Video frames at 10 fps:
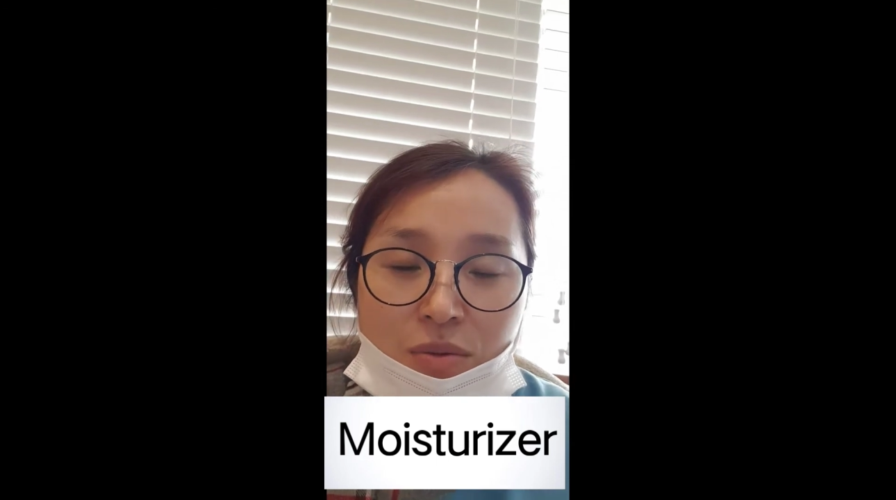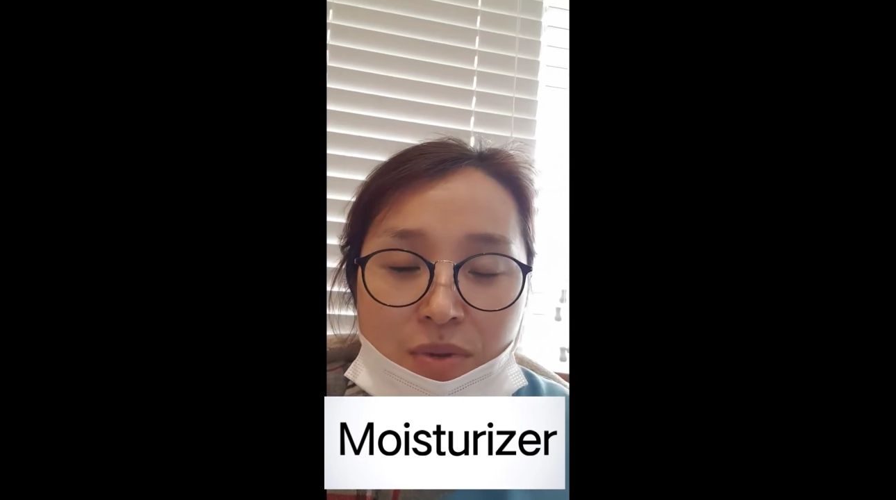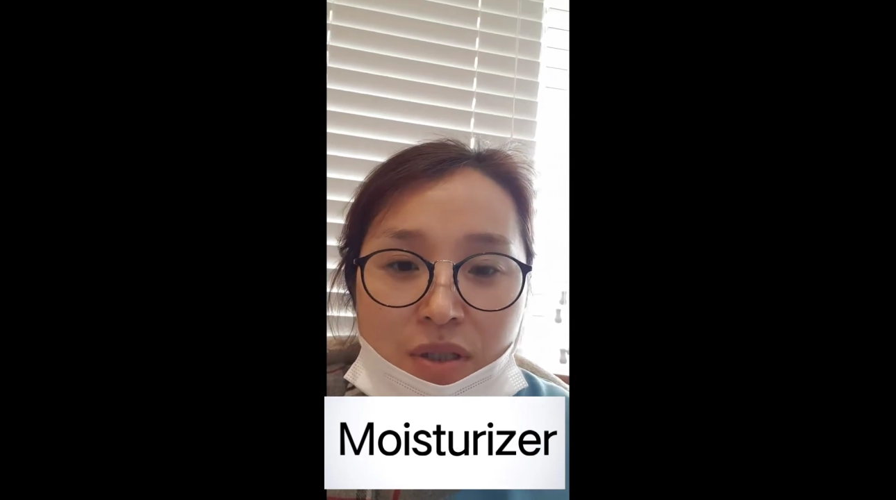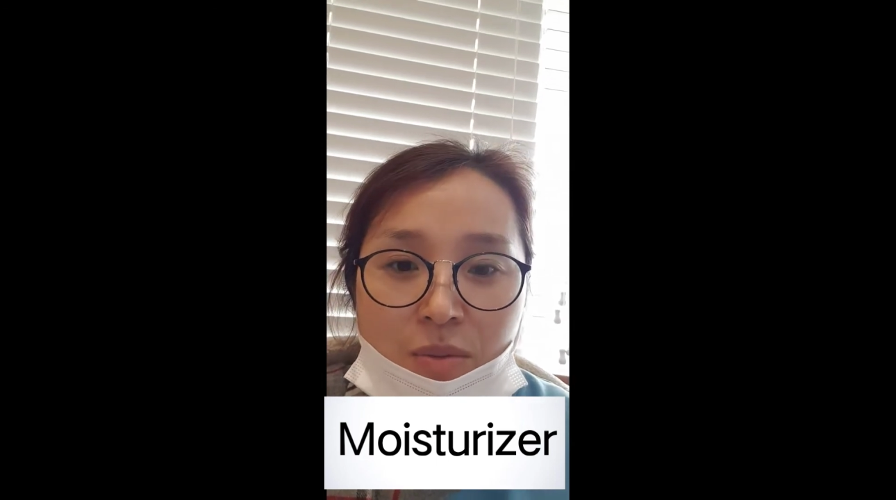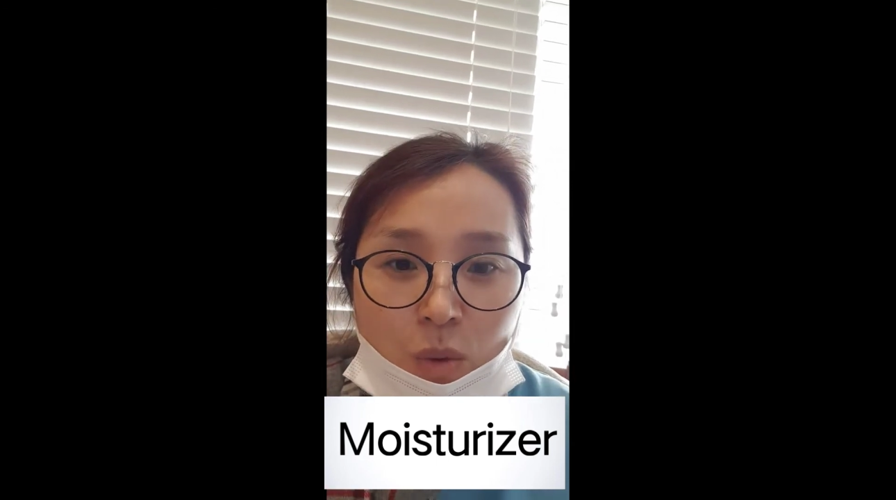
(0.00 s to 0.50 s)
to
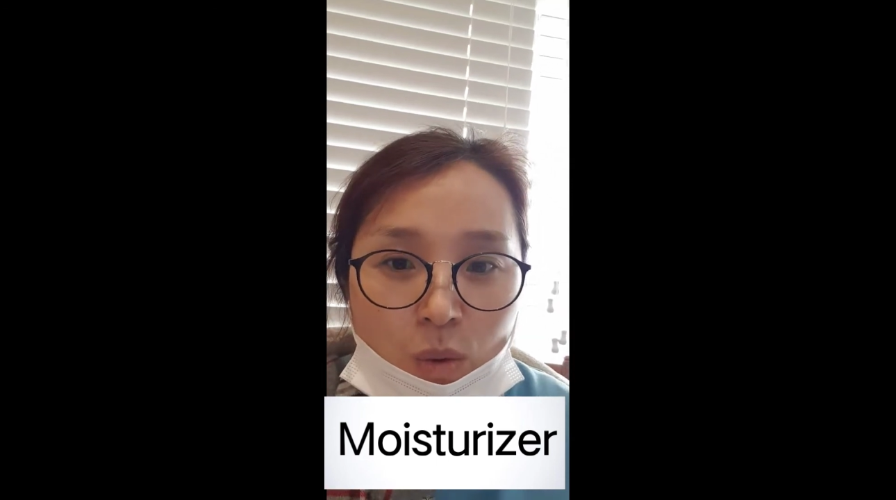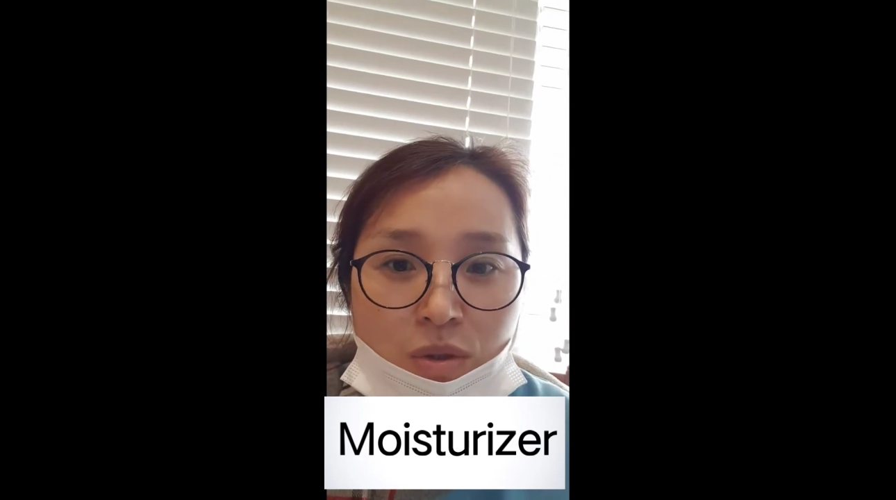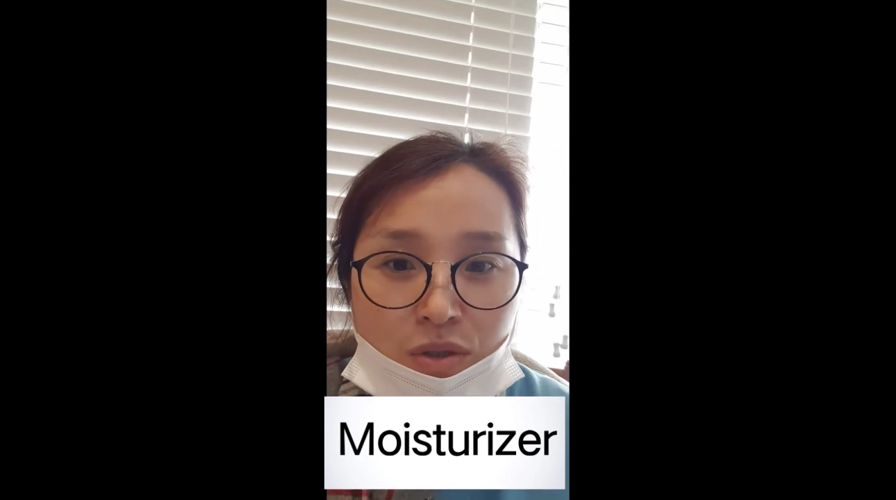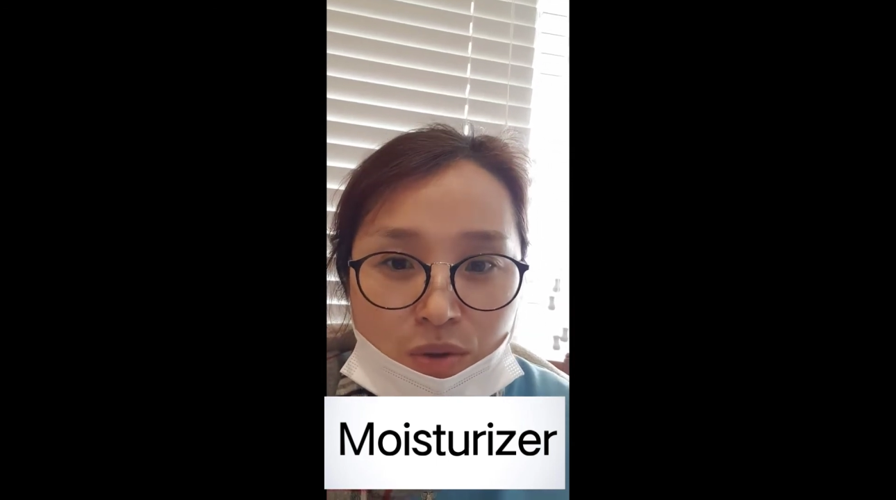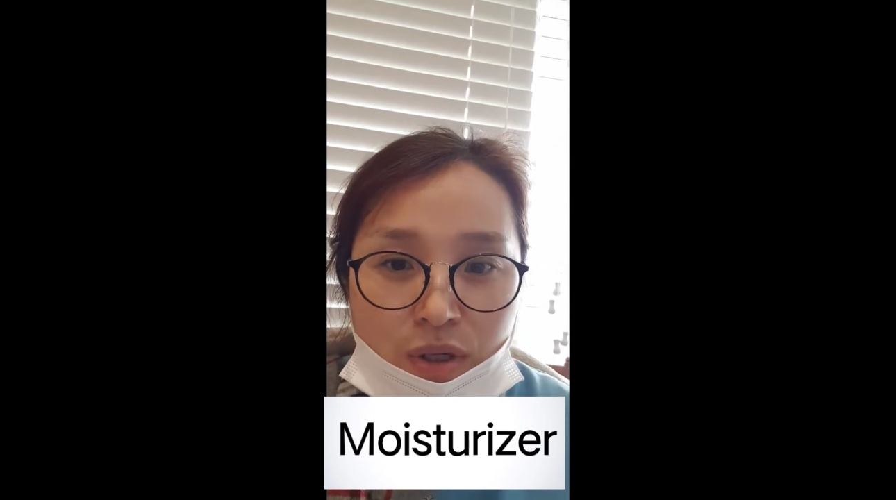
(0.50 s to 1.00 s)
be
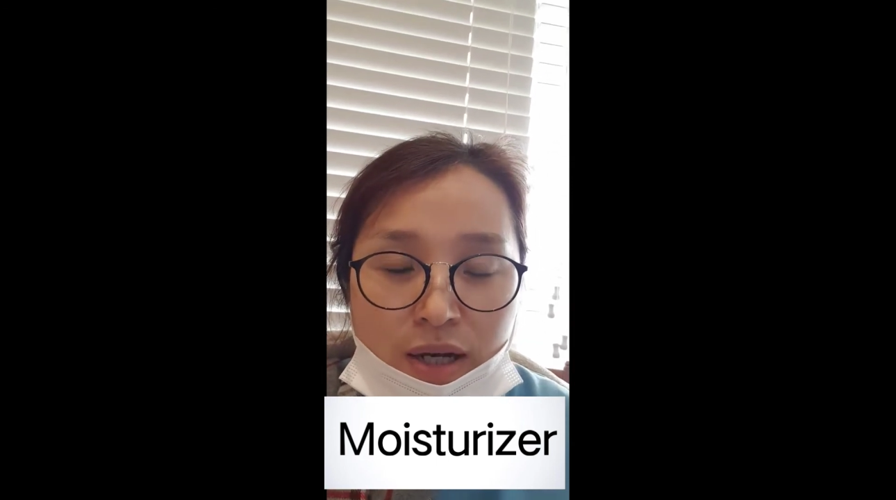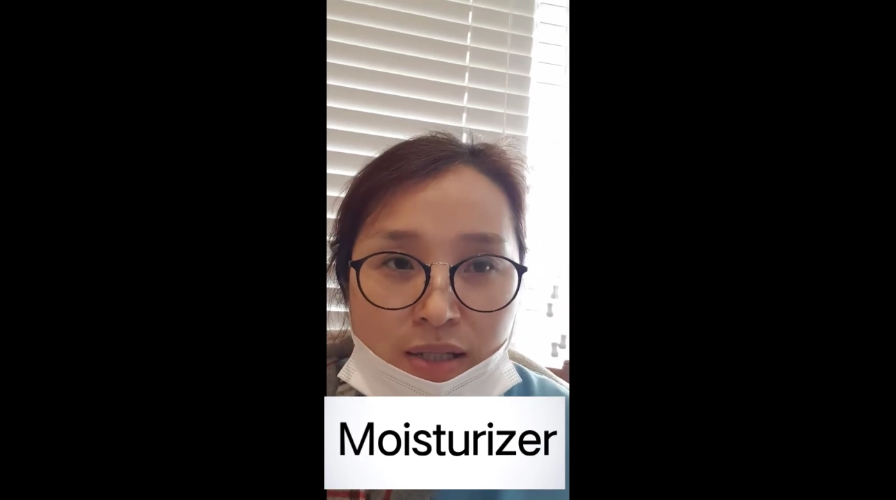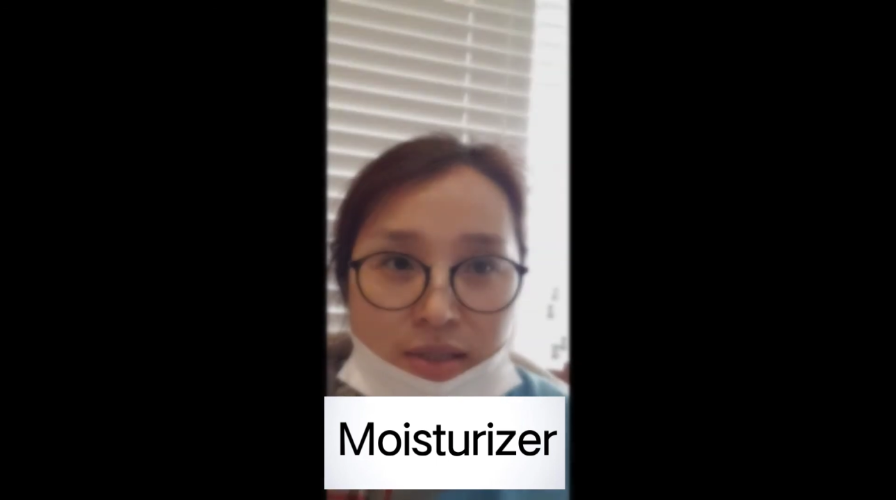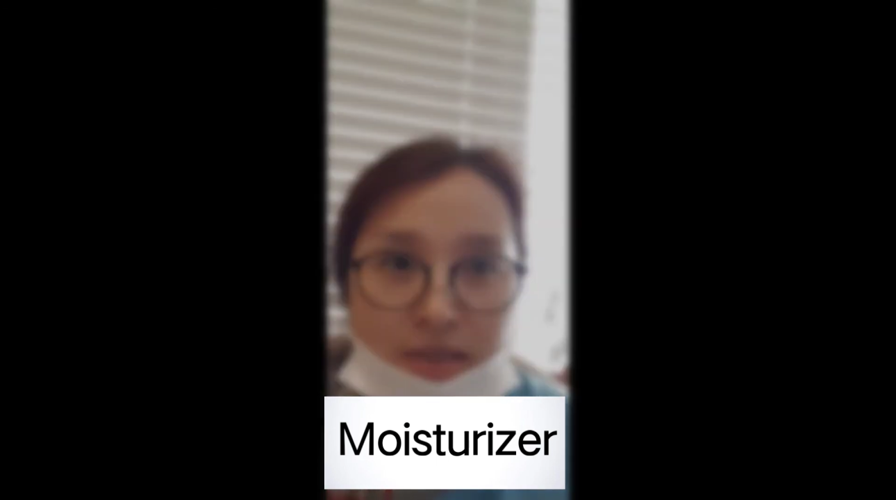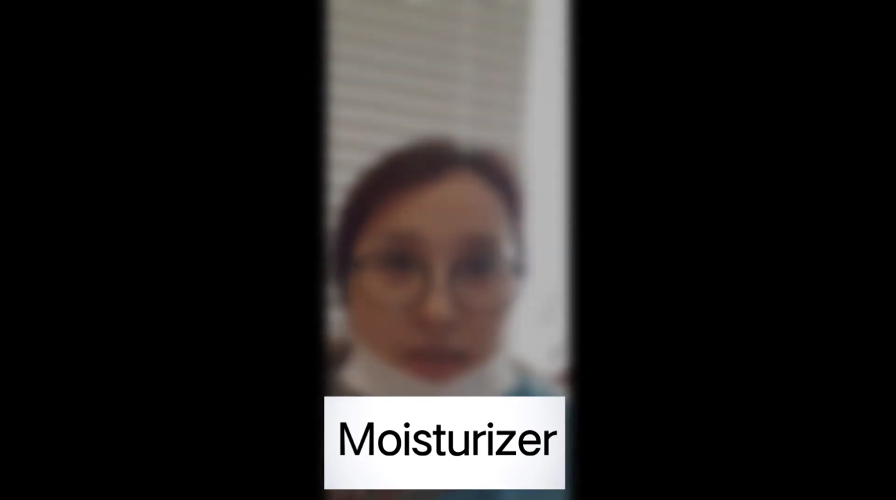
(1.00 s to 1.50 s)
moisturized.